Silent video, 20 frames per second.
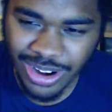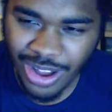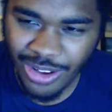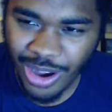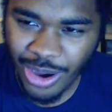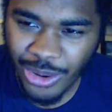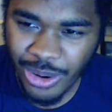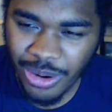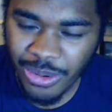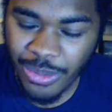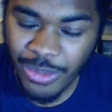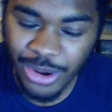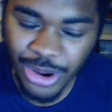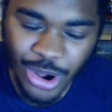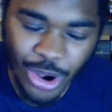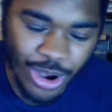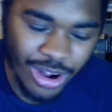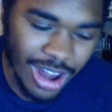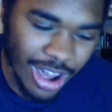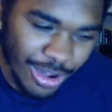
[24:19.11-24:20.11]
I remember
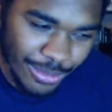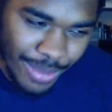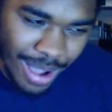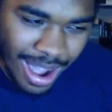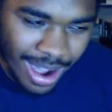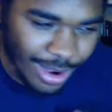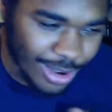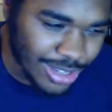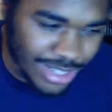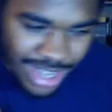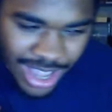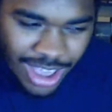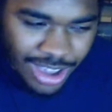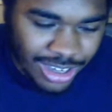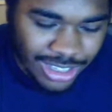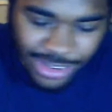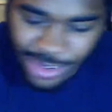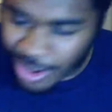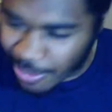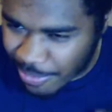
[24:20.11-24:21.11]
going out of my house,
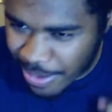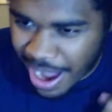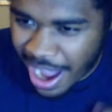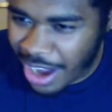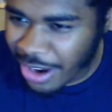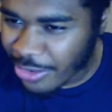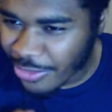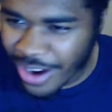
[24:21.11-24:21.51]
because there was a park